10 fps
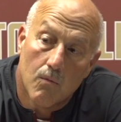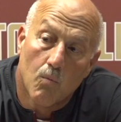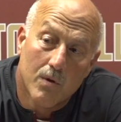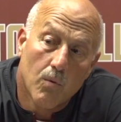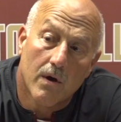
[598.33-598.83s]

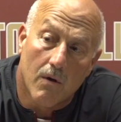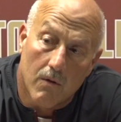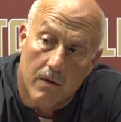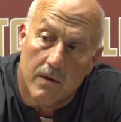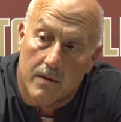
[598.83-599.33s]
We will.
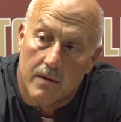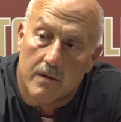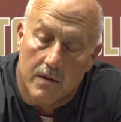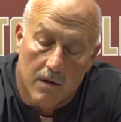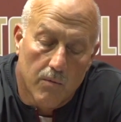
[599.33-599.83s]

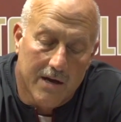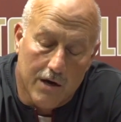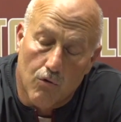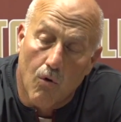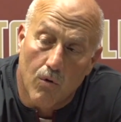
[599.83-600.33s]
You know, we got
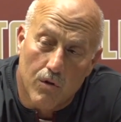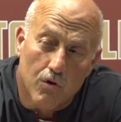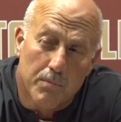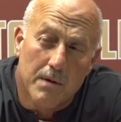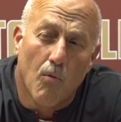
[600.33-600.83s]
to grow a
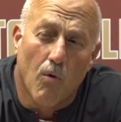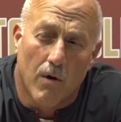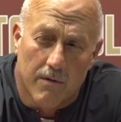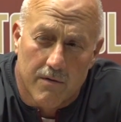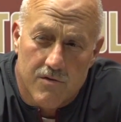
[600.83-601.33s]
little bit
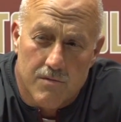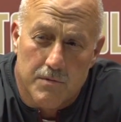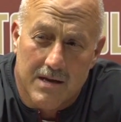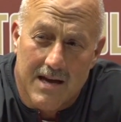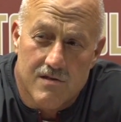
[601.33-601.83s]
more. Some of
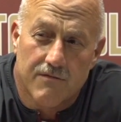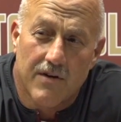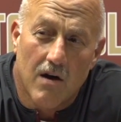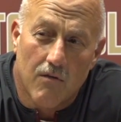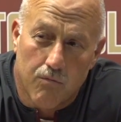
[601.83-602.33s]
the guys
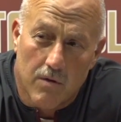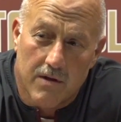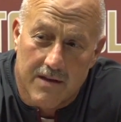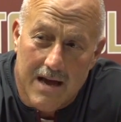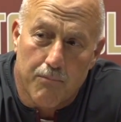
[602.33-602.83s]
involved
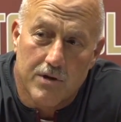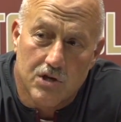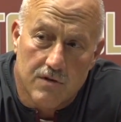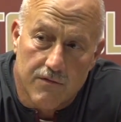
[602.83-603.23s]
in the operation